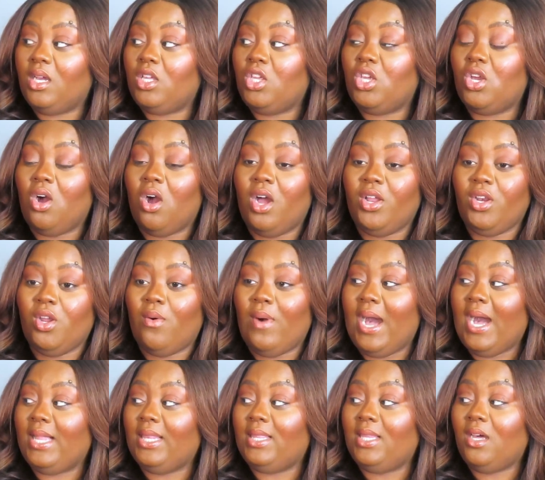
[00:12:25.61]
Y'all know
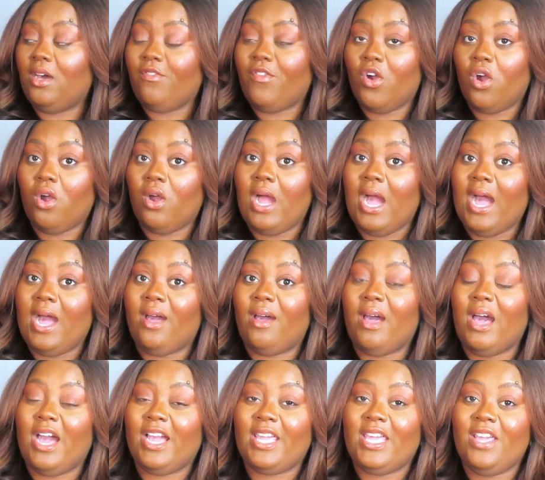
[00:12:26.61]
I love her. I